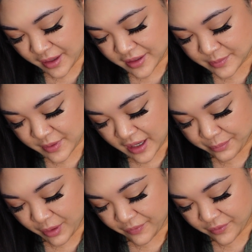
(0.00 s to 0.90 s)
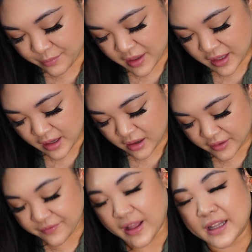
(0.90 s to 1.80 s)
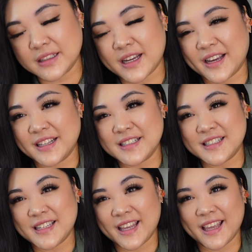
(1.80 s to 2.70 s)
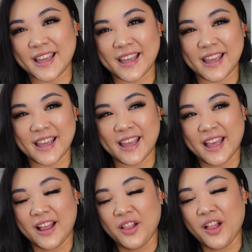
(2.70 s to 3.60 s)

husband had bought for me on a Valentine's Day a